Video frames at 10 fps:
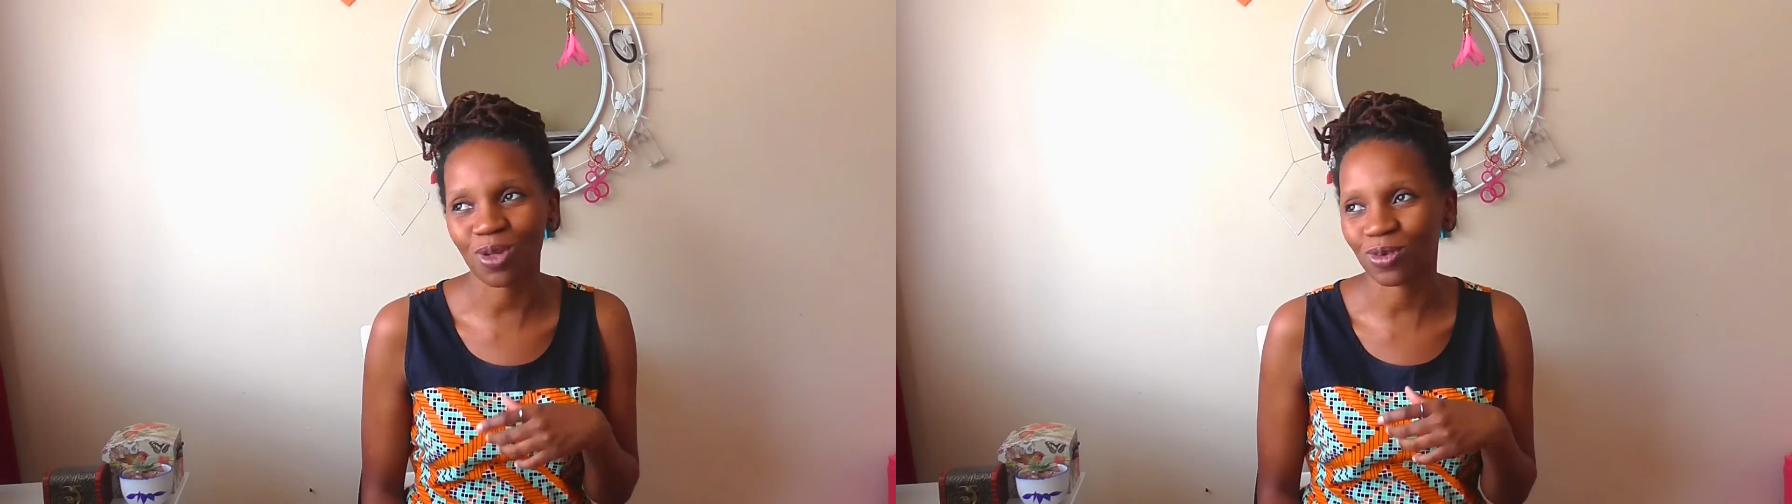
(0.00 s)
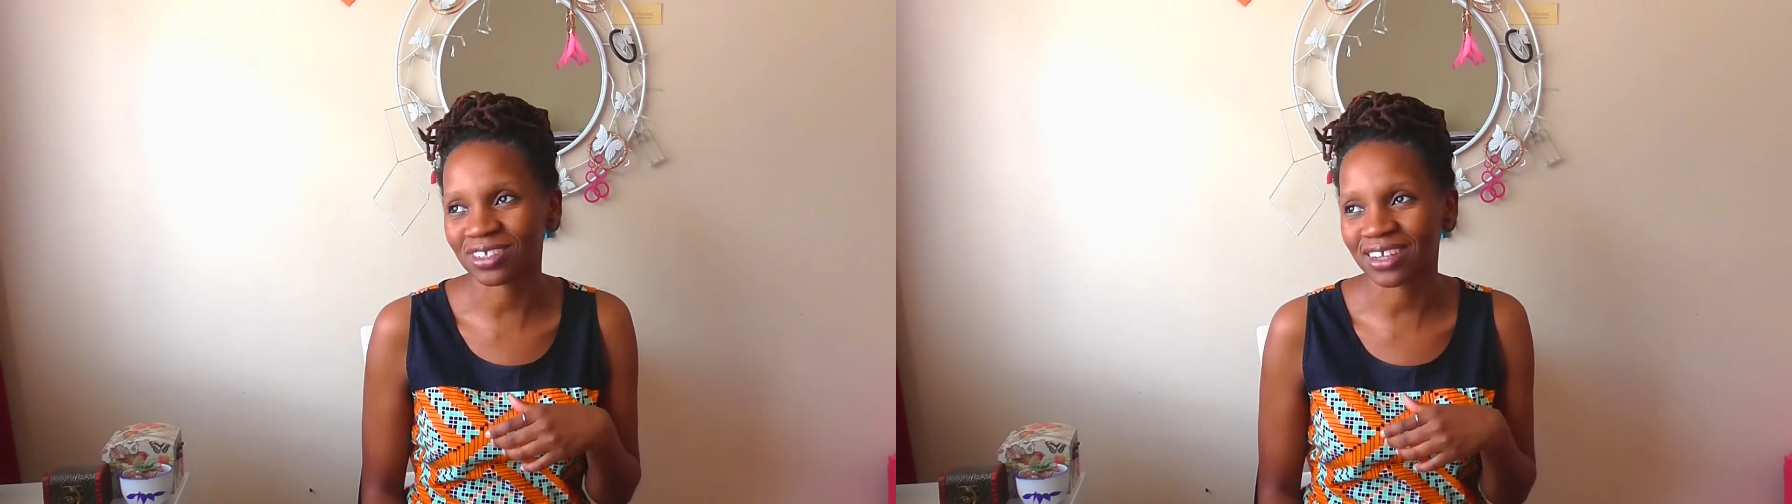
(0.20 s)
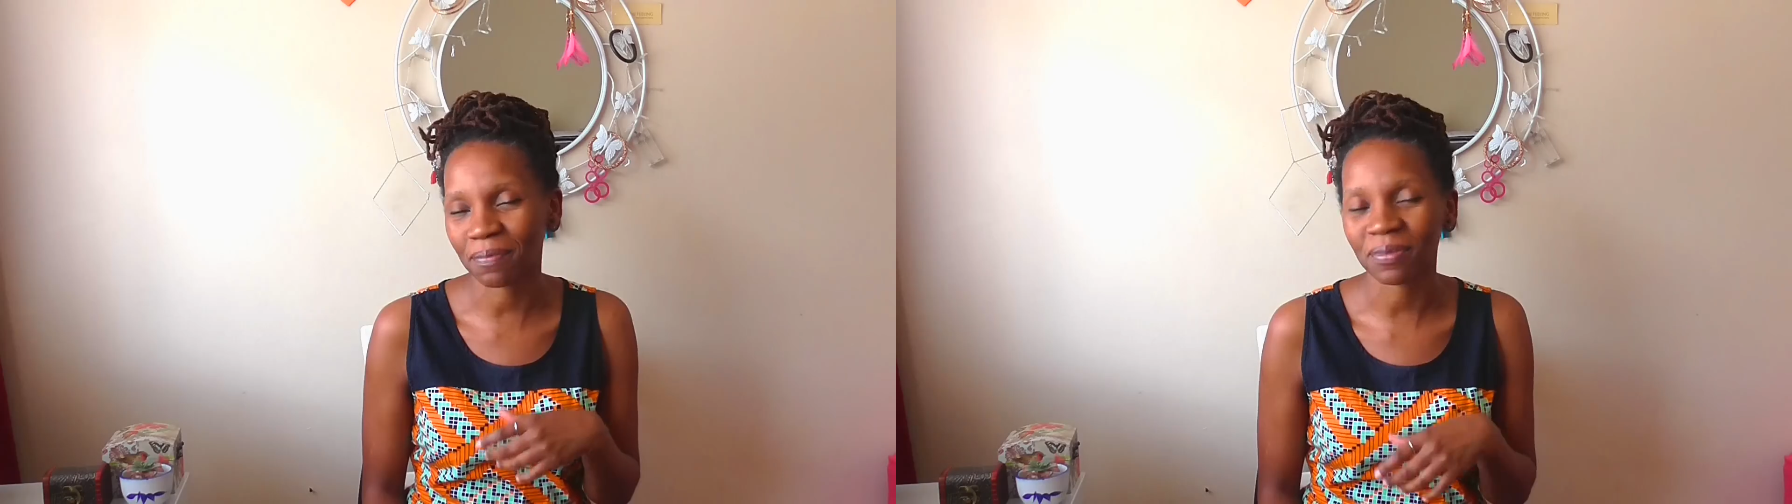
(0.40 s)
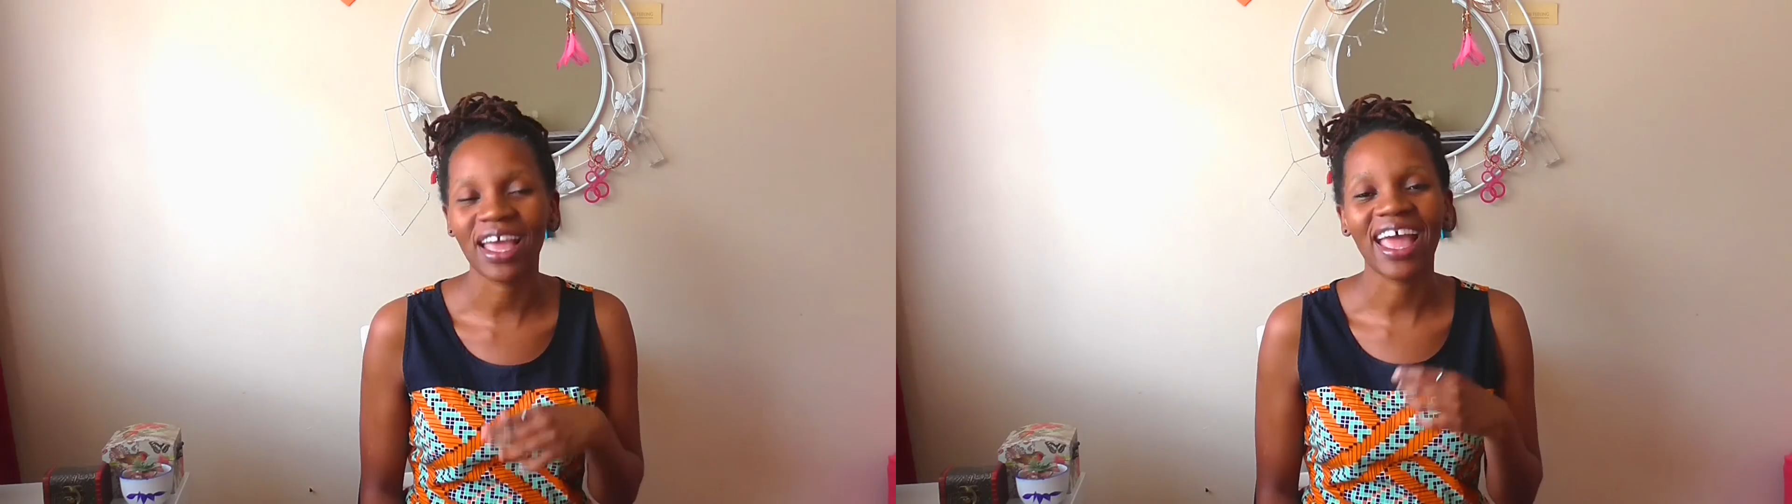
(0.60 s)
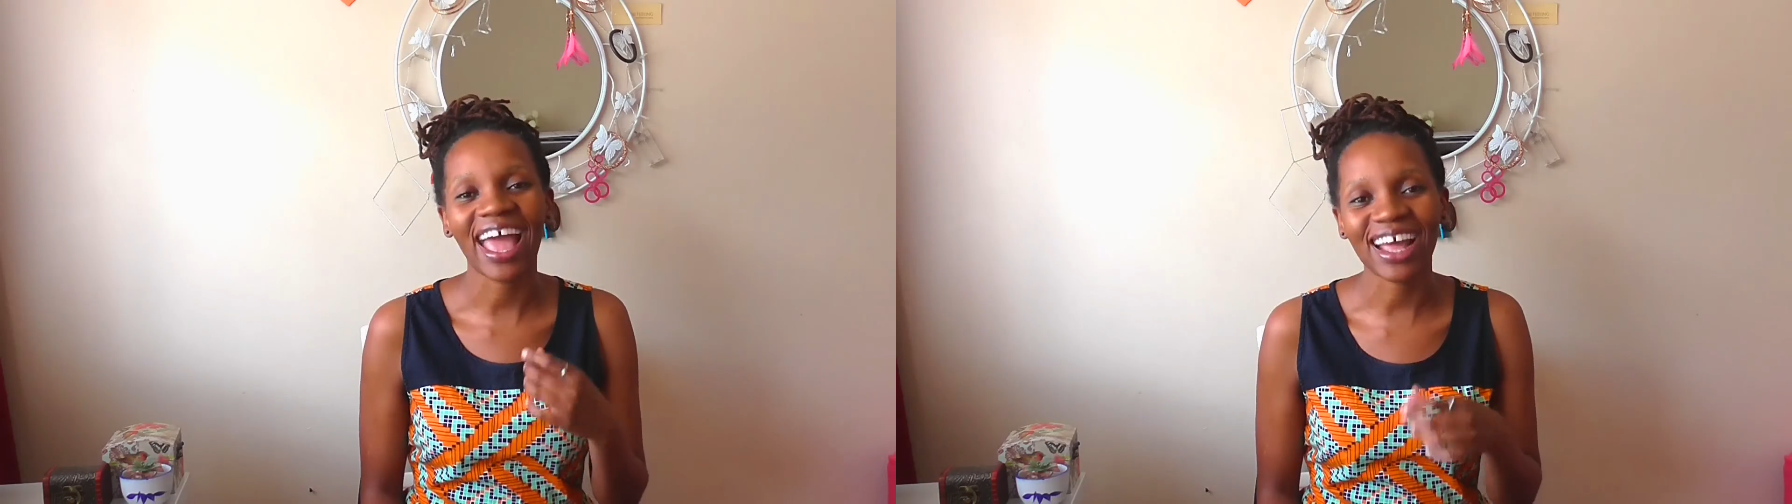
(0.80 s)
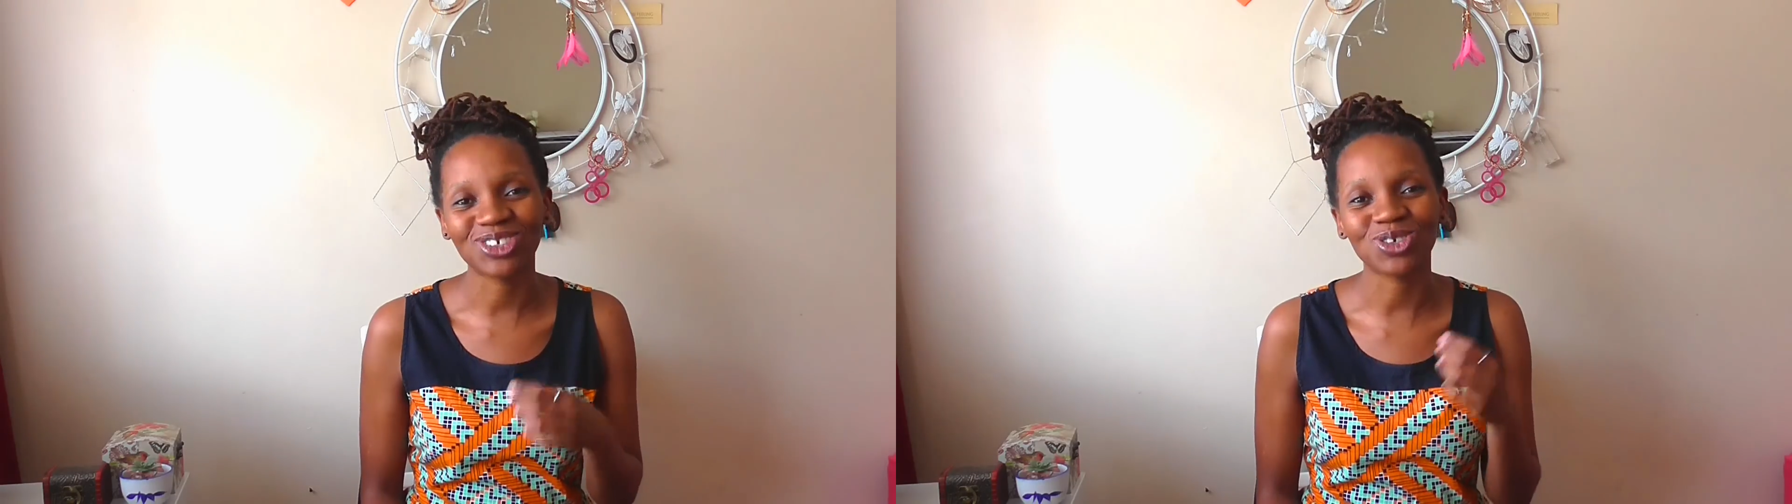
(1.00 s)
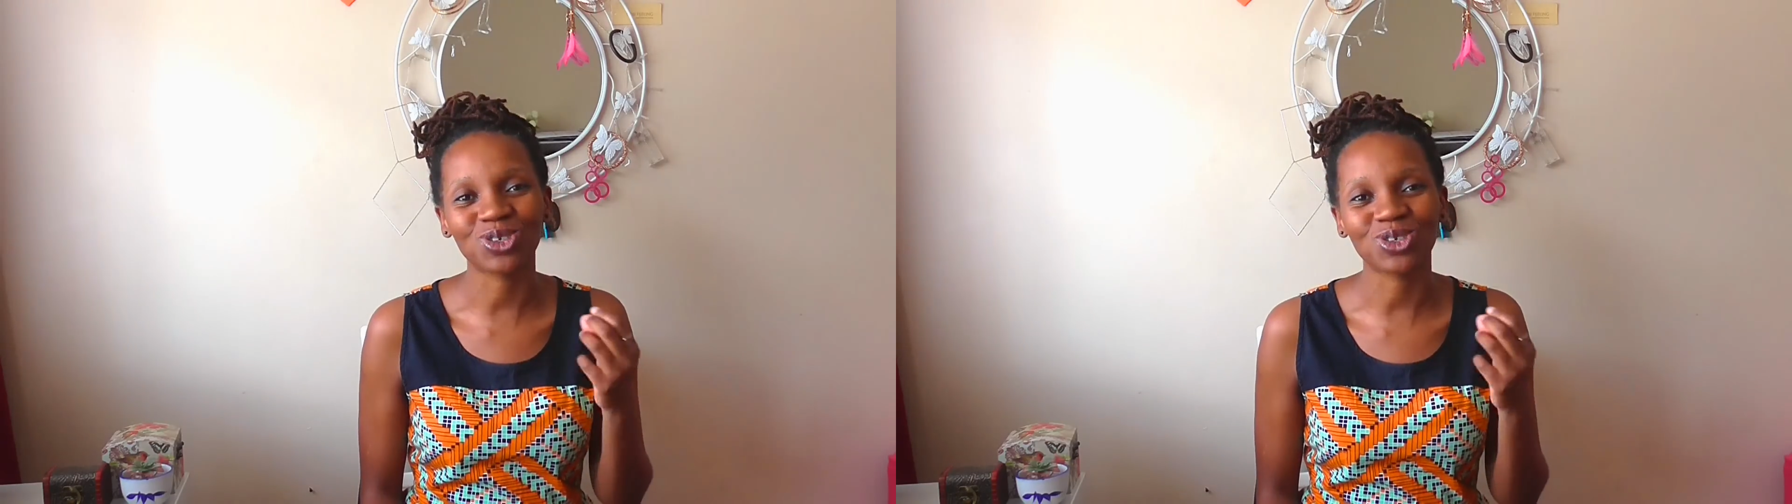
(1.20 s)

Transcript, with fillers: doorstep at your